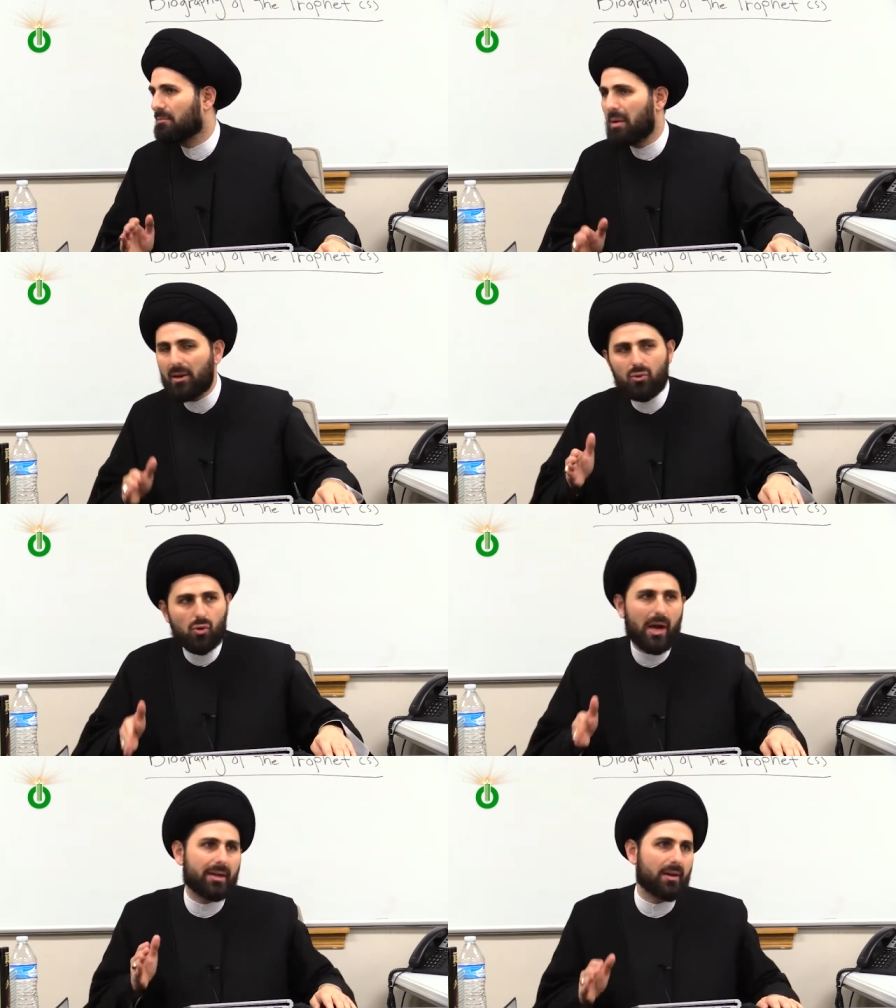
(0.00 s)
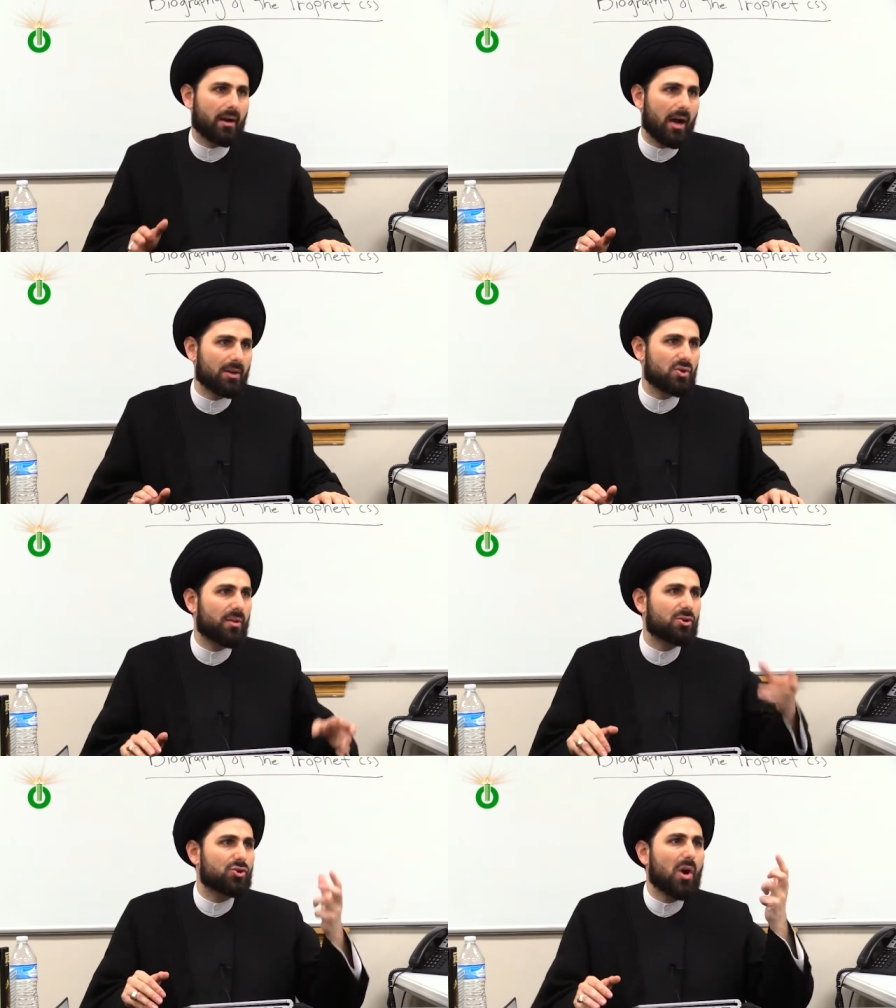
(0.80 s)
Banu Qaynaqa. So
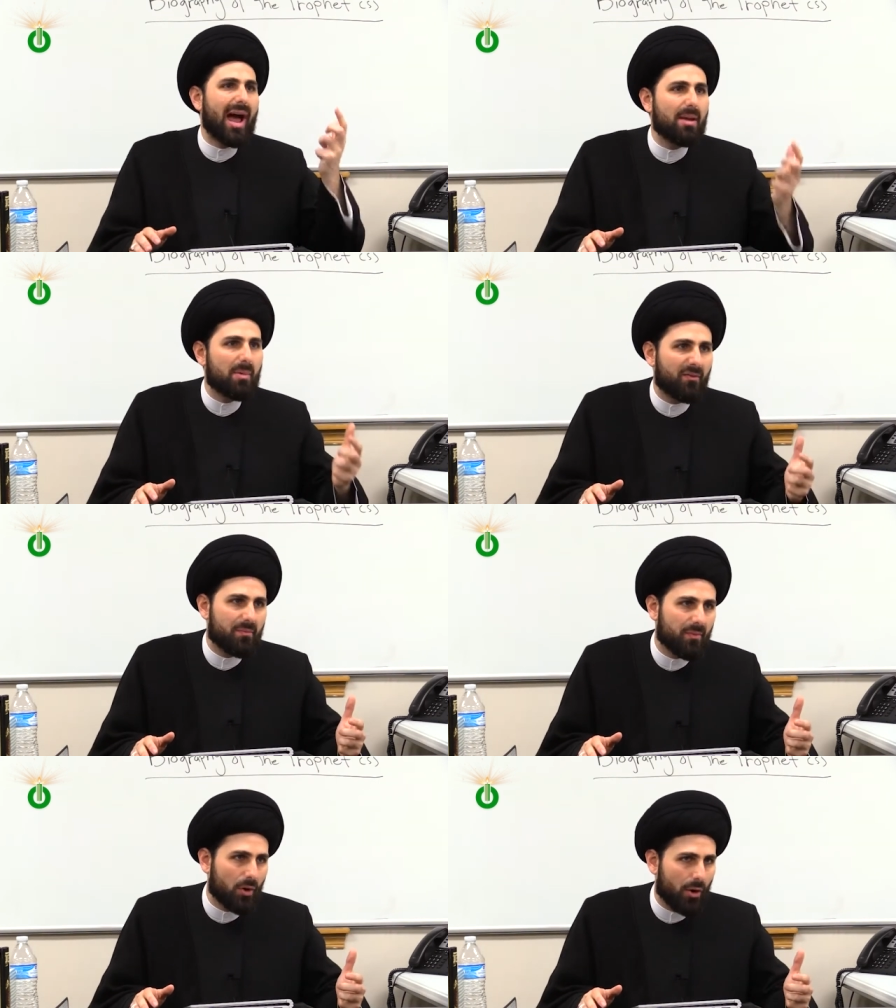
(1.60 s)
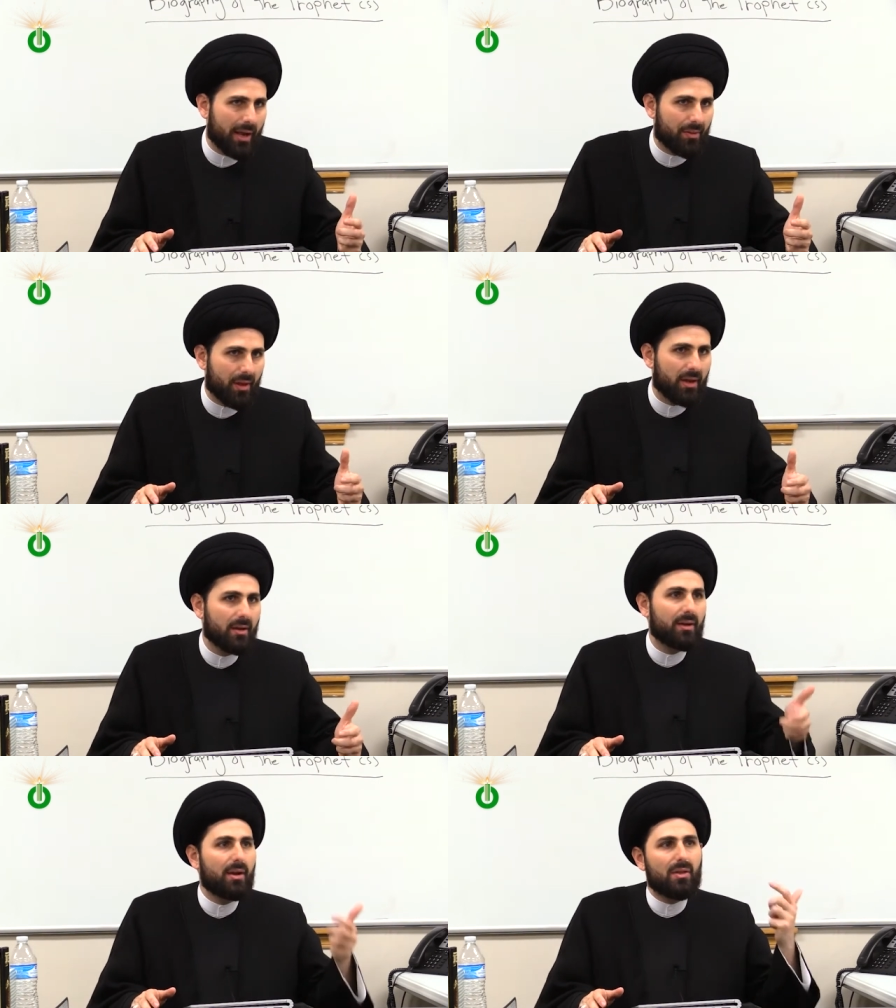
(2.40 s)
the tribe of Qurayza,
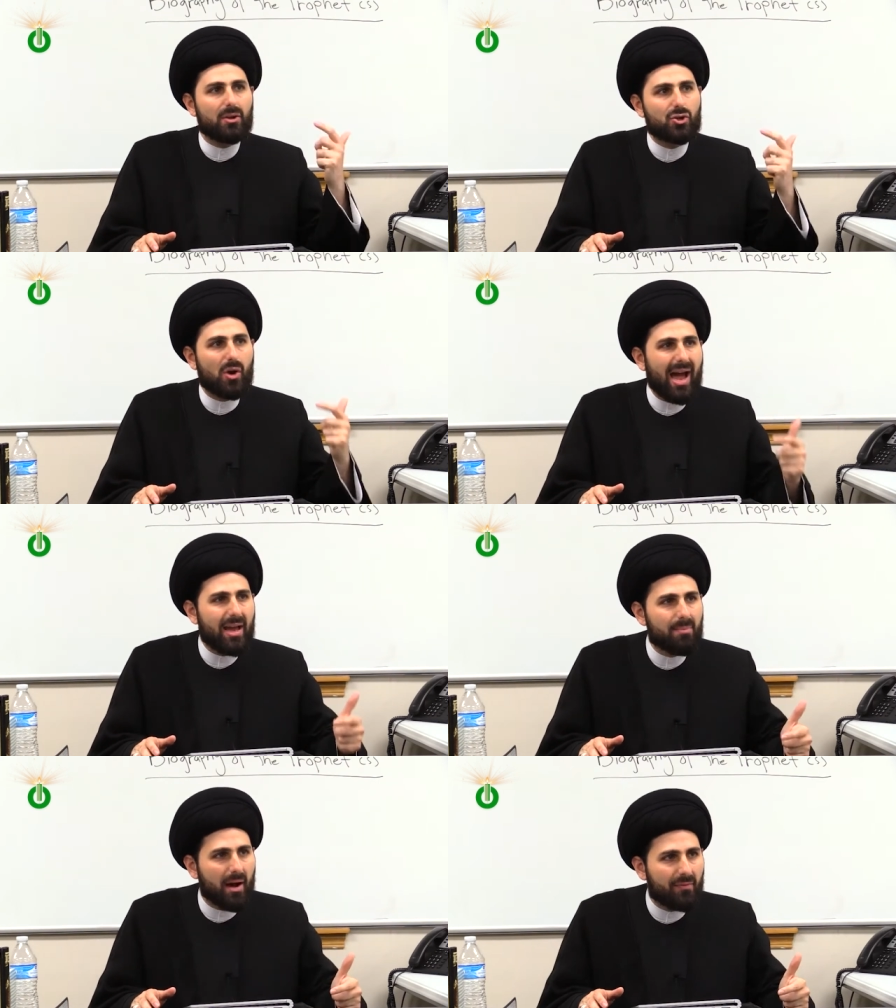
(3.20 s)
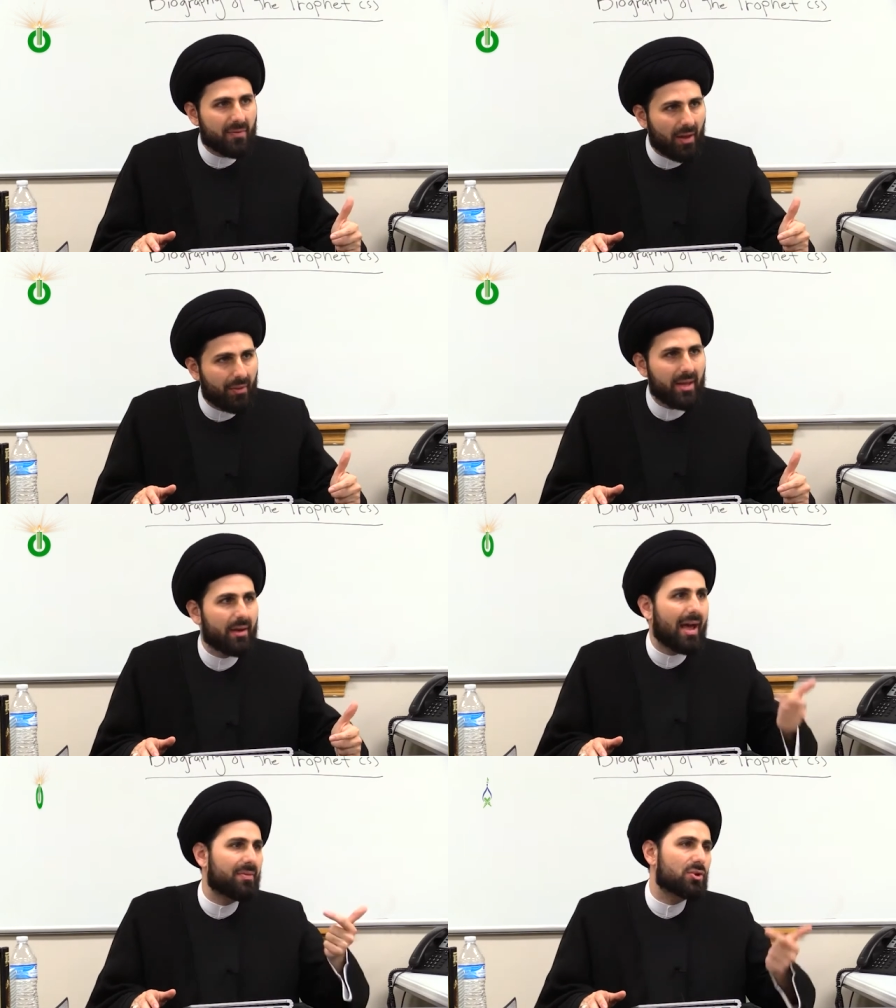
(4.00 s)
the tribe of
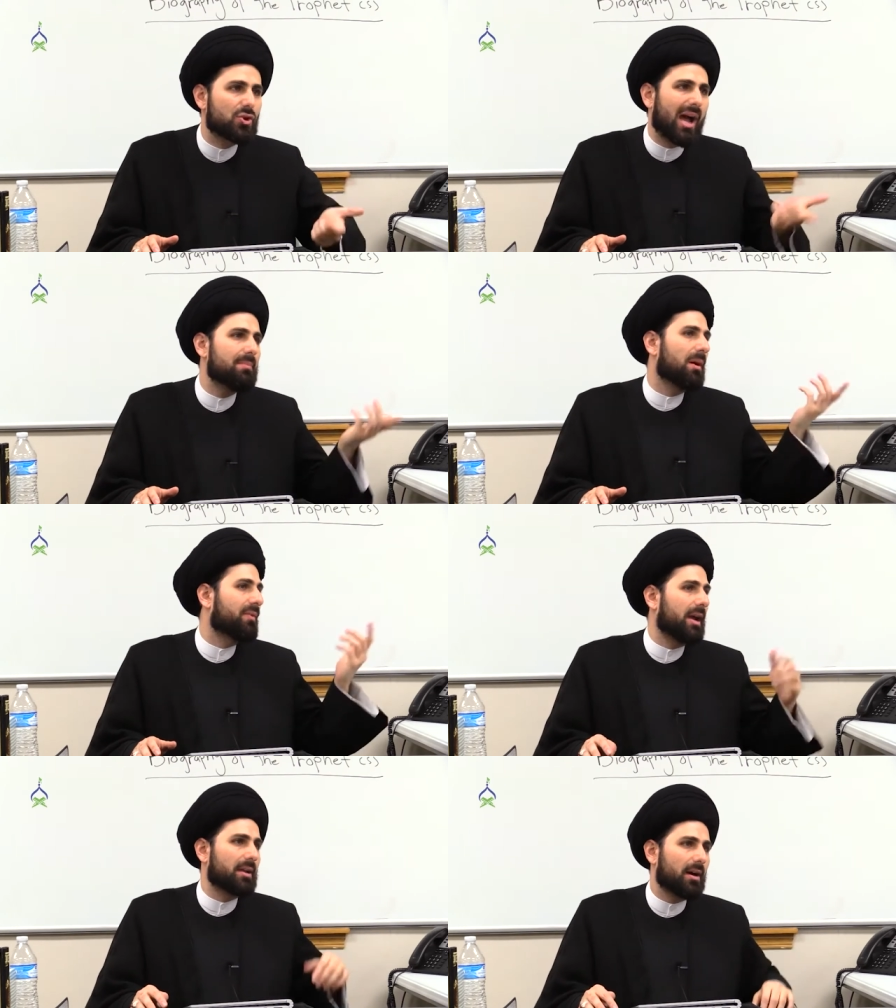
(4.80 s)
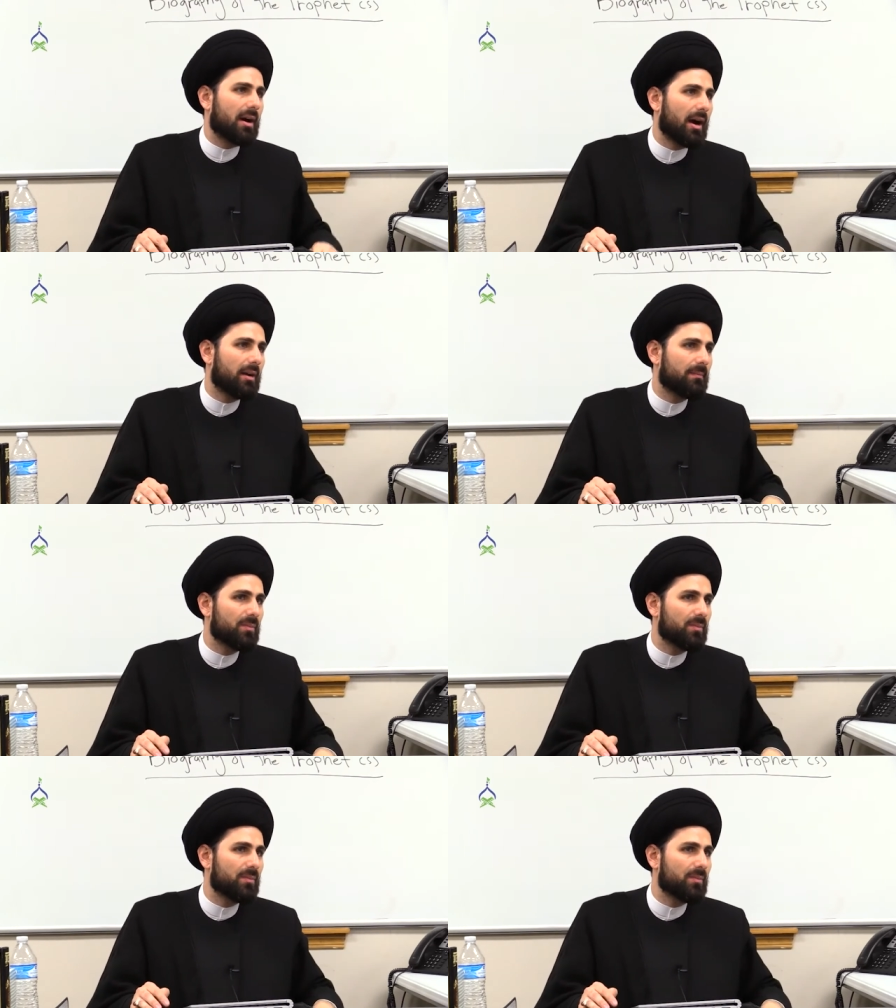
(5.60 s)
Nadir, and the tribe of Qaynaqa.